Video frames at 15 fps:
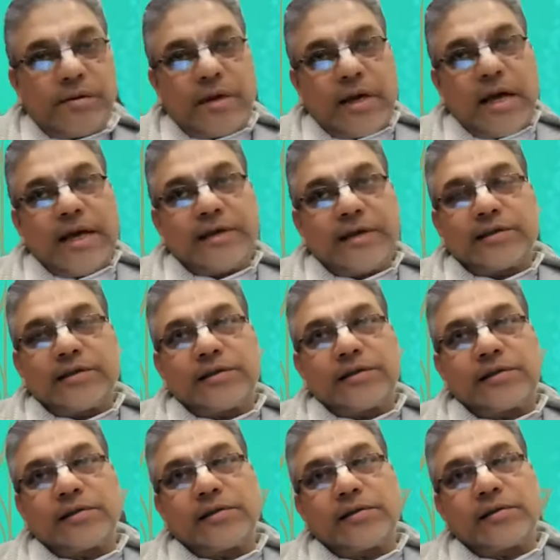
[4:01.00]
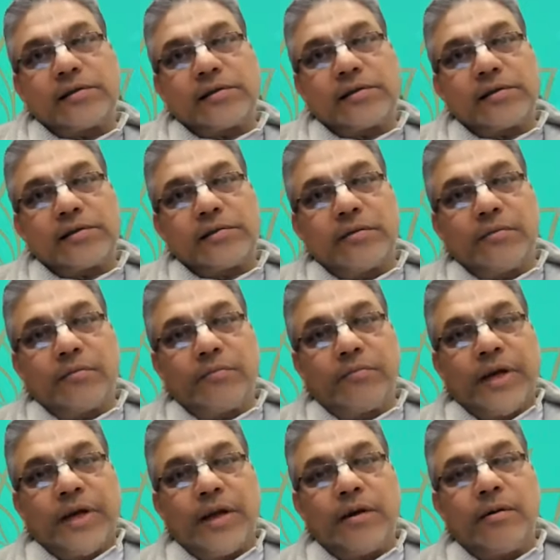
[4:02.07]
has
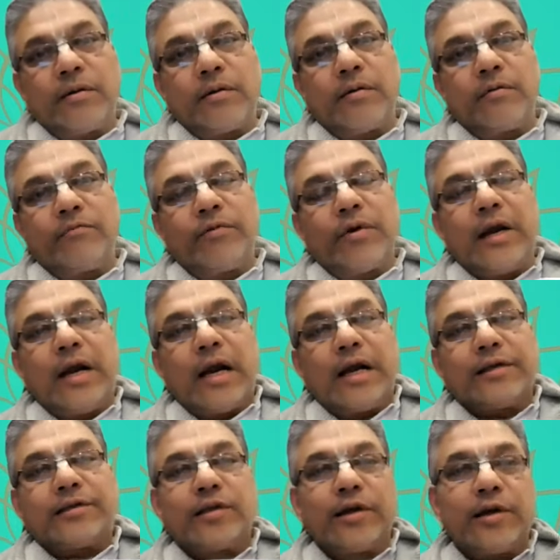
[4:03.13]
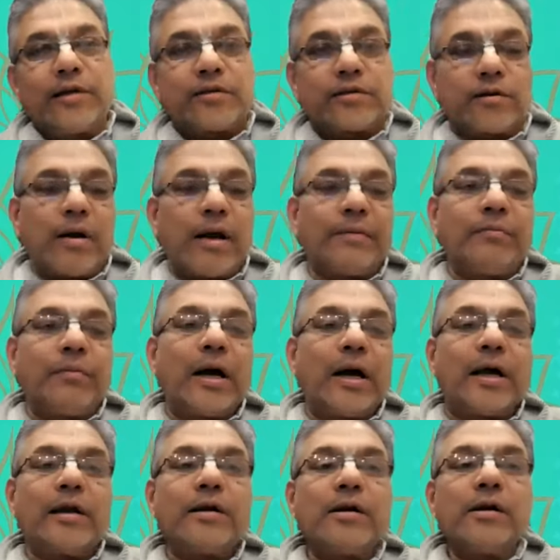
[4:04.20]
been very nicely described
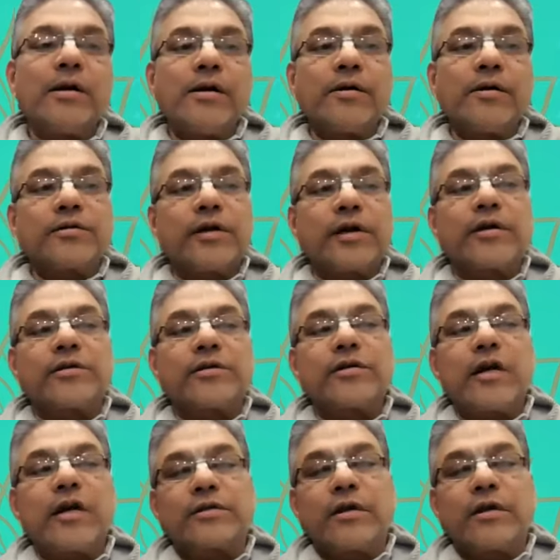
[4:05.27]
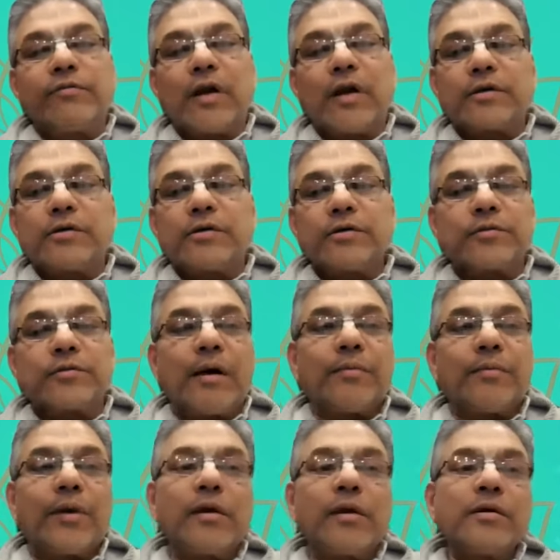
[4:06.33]
by Sri Krishnaraj Kaviraj
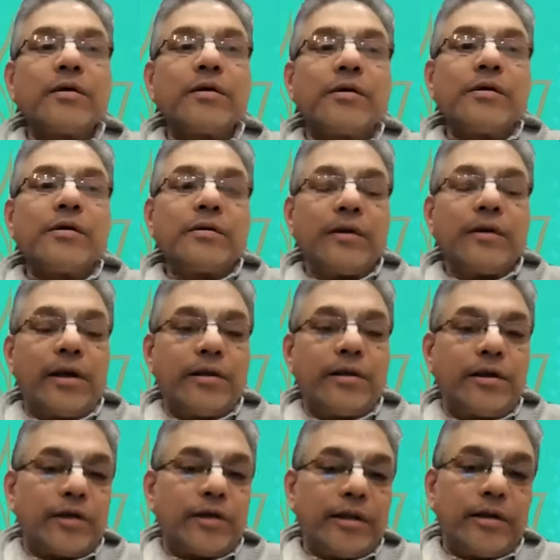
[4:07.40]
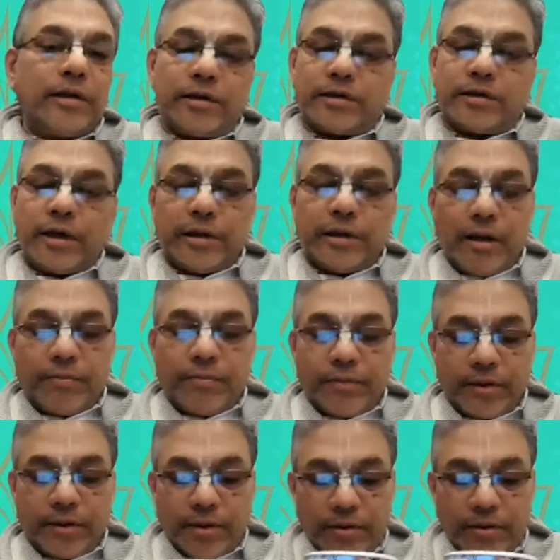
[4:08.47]
Goswami in the Chaitanya
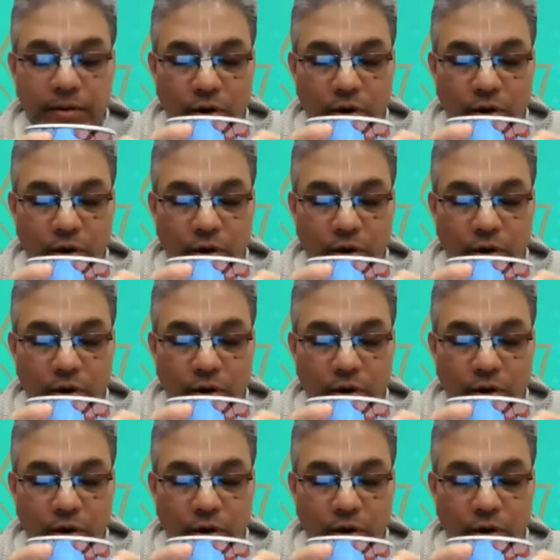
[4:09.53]
Charitamrita.